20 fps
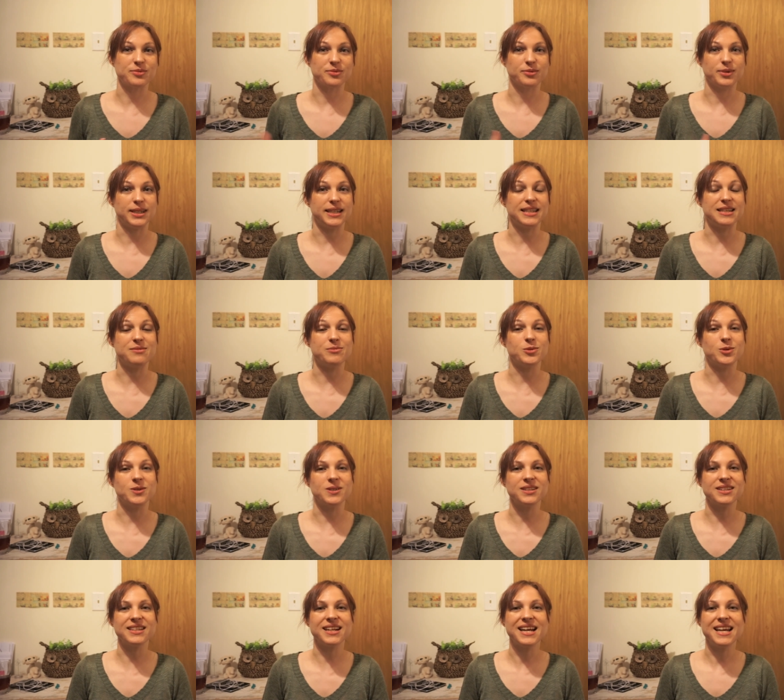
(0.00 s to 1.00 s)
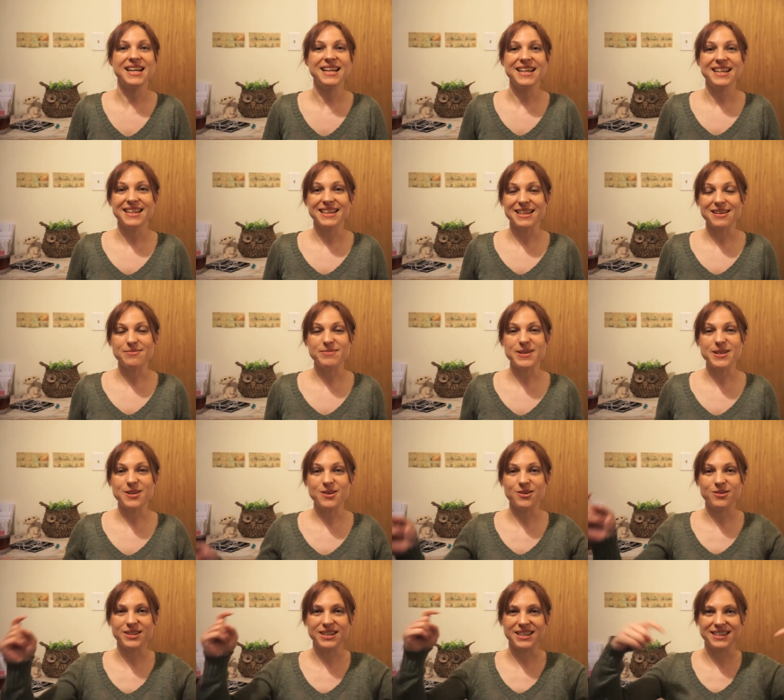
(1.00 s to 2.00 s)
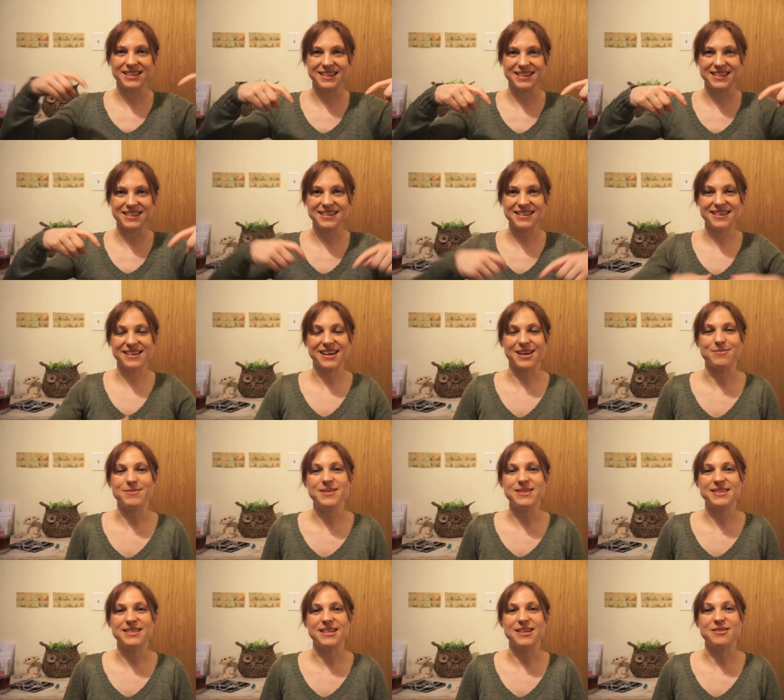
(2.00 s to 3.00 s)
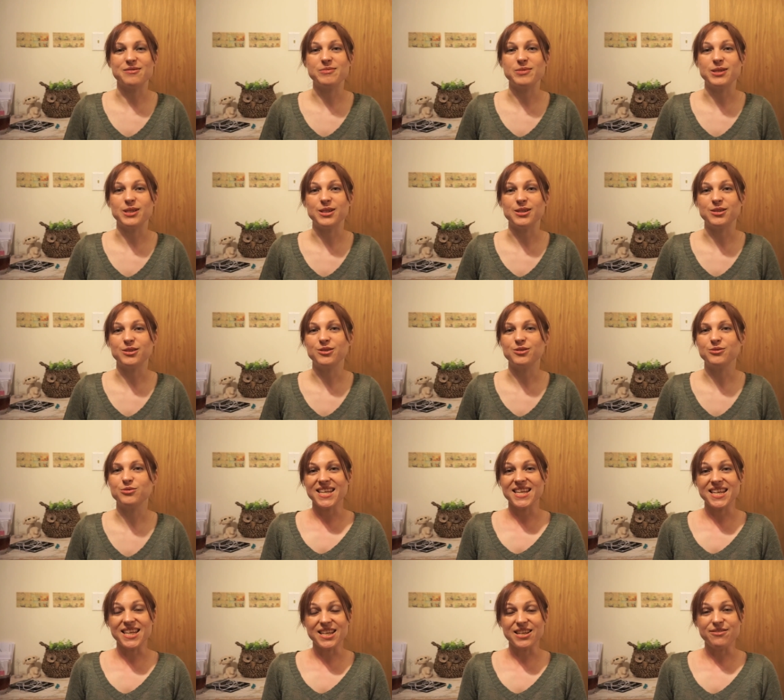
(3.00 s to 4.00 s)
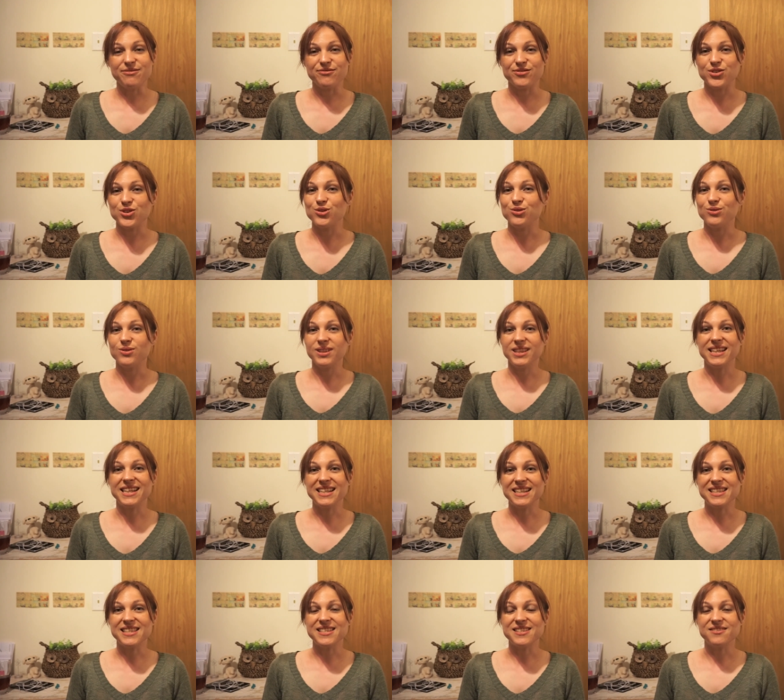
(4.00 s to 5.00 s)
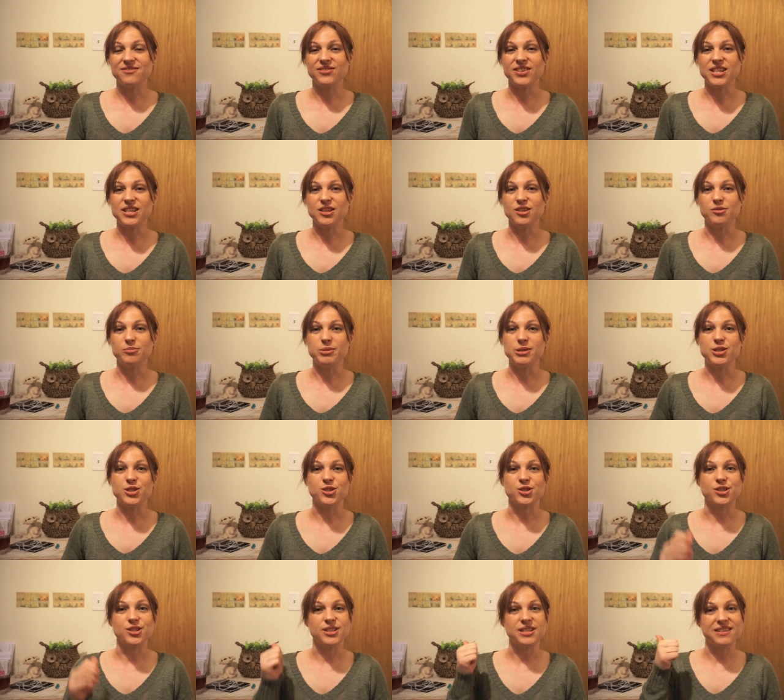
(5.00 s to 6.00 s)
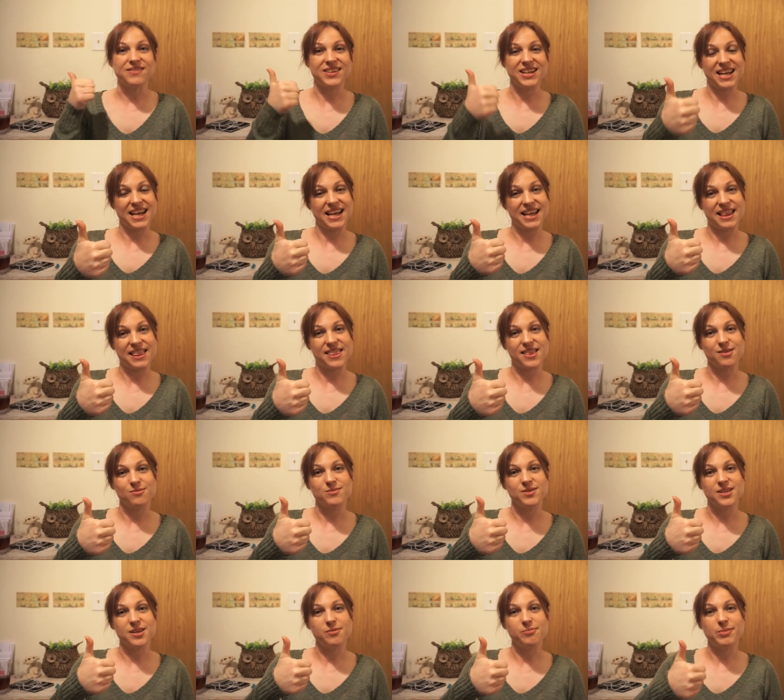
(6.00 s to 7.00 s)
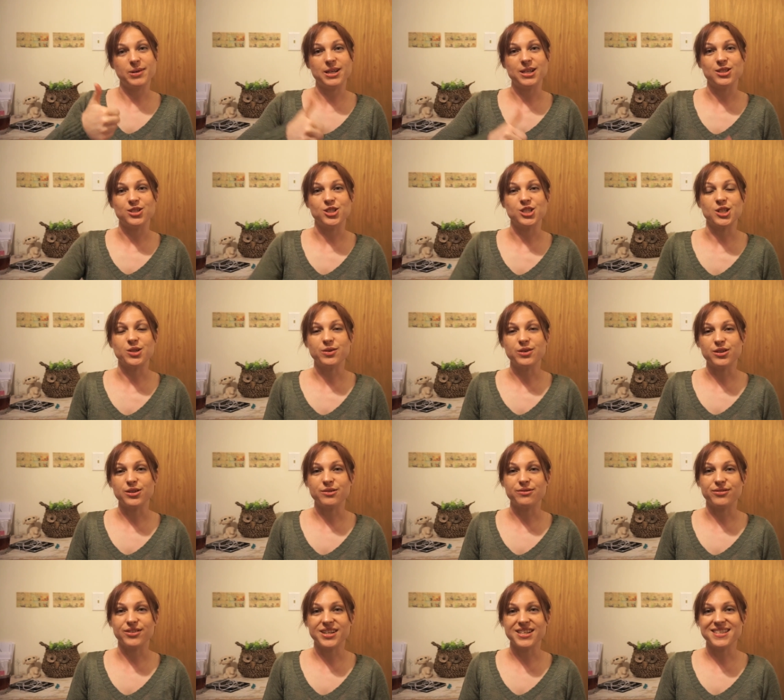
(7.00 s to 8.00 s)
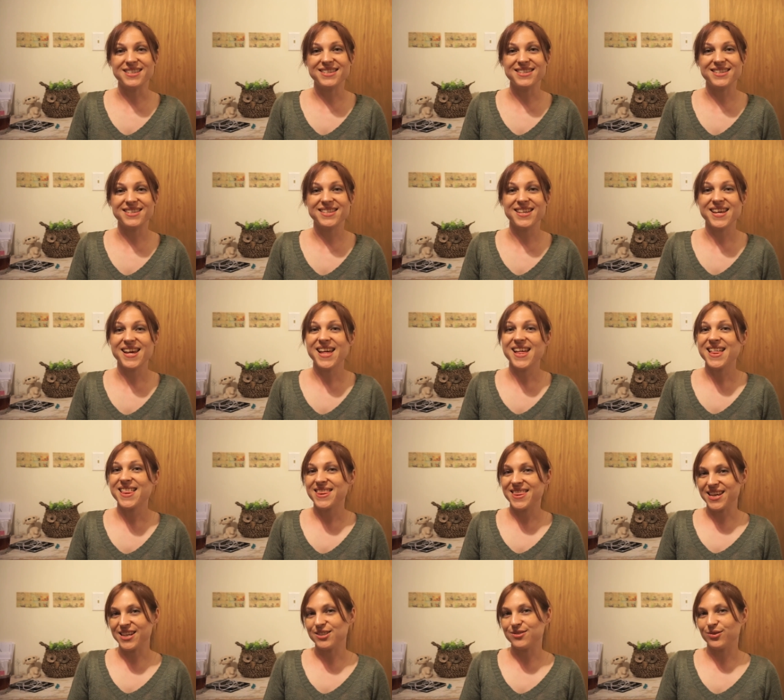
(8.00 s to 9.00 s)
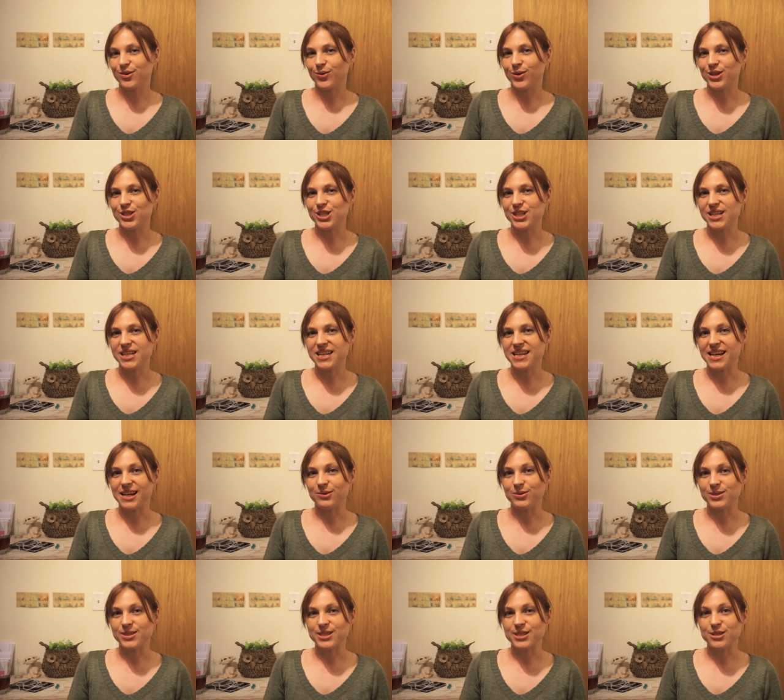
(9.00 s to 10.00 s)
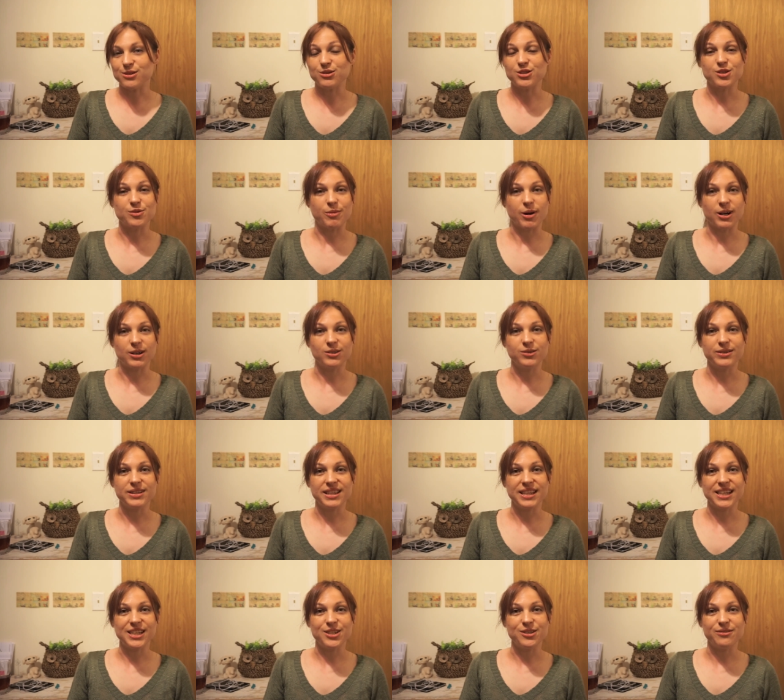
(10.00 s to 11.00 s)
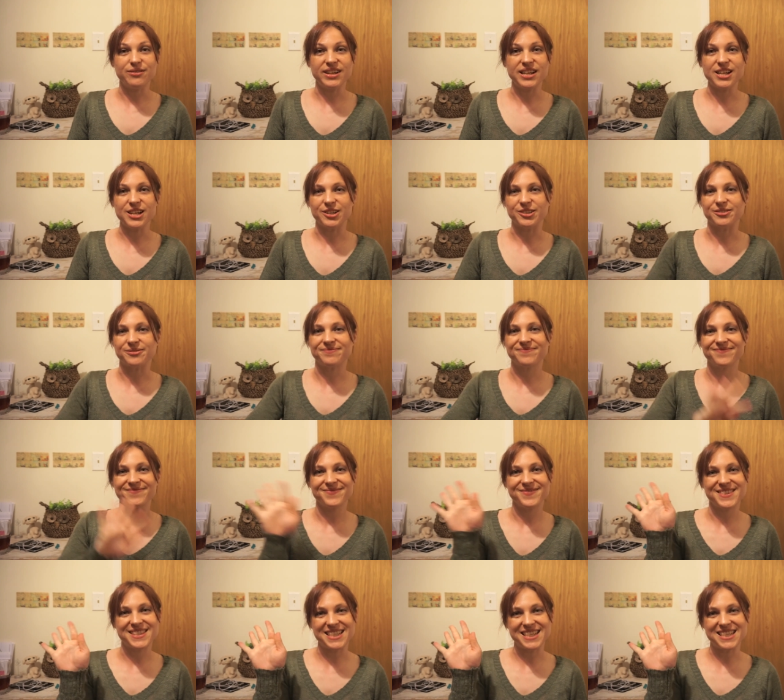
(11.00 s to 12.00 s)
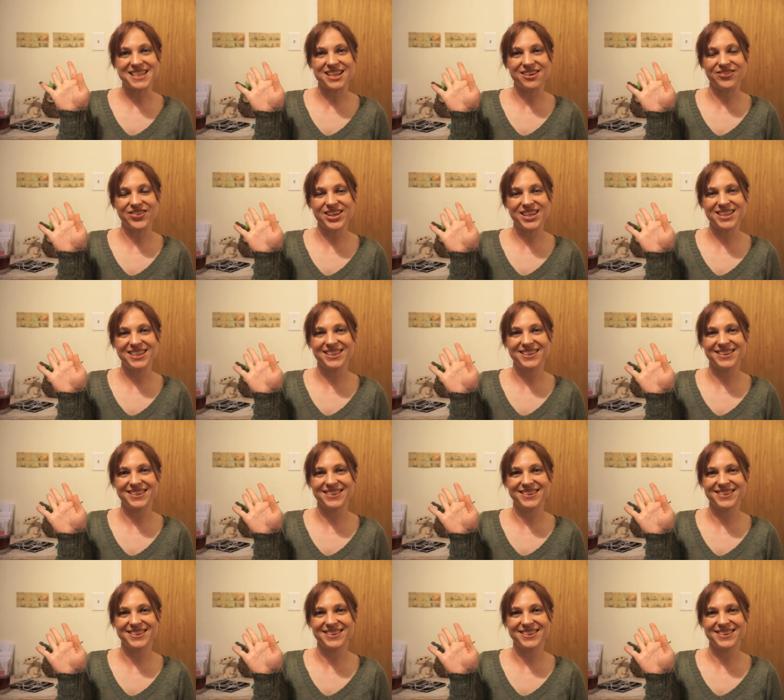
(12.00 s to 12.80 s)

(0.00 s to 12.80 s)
reading more, let me know in the comments down below. If you liked this video, be sure to give it a thumbs up and share with your friends. Thanks for watching, and I will see you tomorrow with a new video. TTFN!